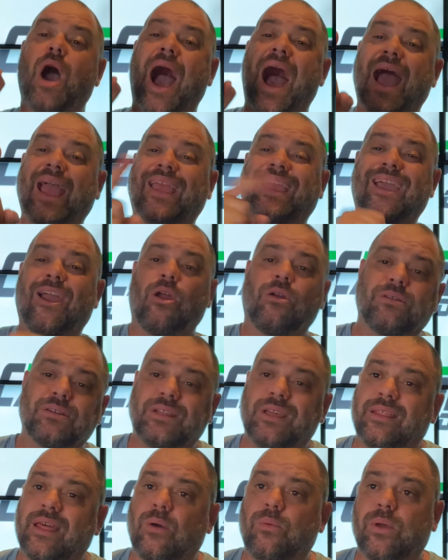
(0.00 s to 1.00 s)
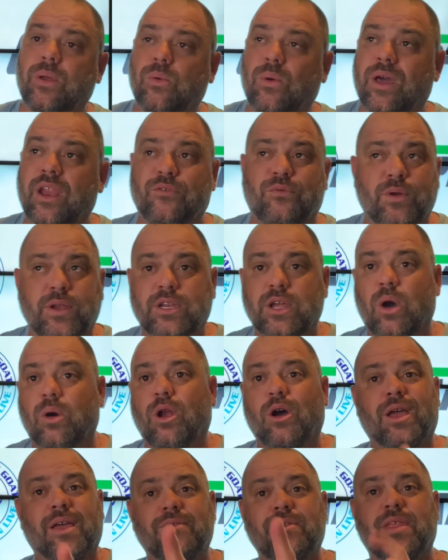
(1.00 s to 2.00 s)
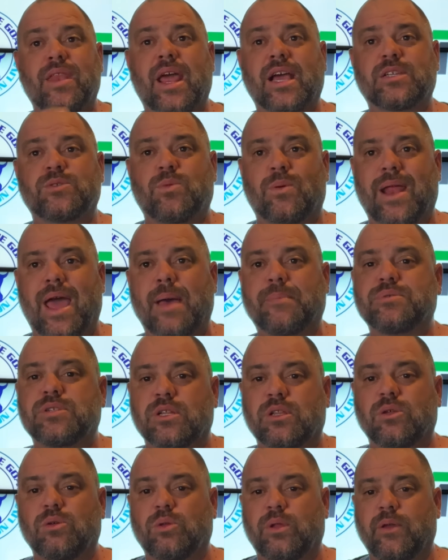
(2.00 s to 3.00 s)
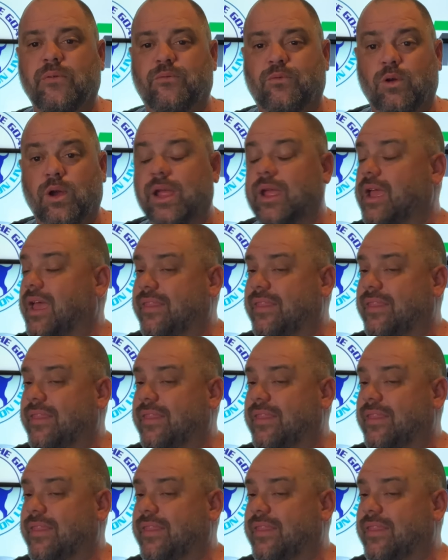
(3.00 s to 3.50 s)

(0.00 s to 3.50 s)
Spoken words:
I guarantee that we win. If we don't, I'll give you the next one absolutely free,